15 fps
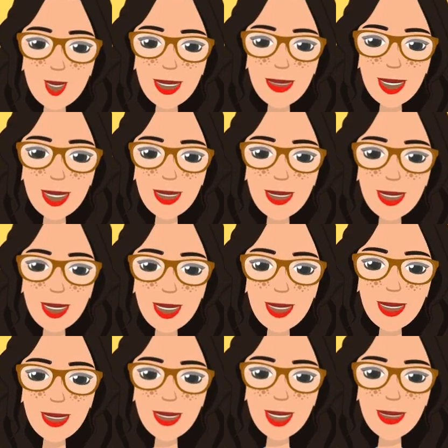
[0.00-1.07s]
as in
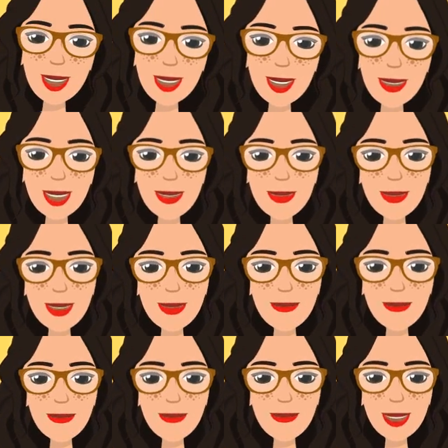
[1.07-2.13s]
financial intermediaries,
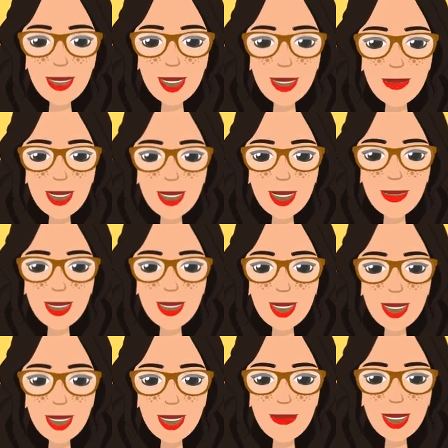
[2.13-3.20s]
as the
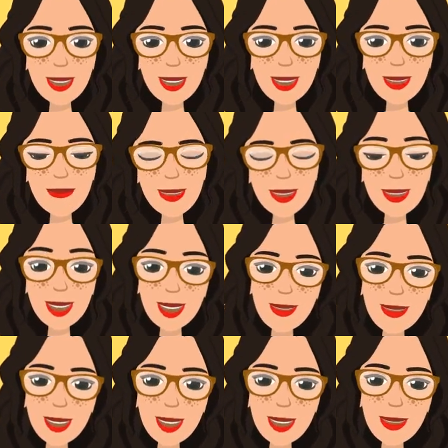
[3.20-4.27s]
term indigenous
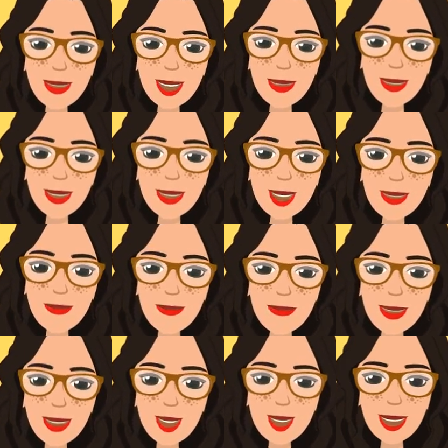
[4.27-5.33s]
indicates that
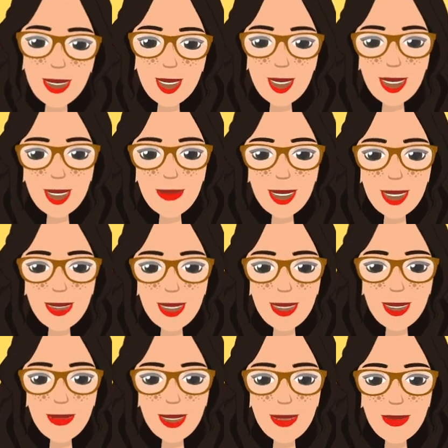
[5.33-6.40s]
they are the local
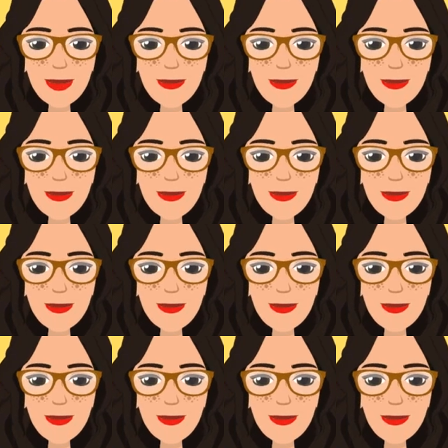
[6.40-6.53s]
bankers.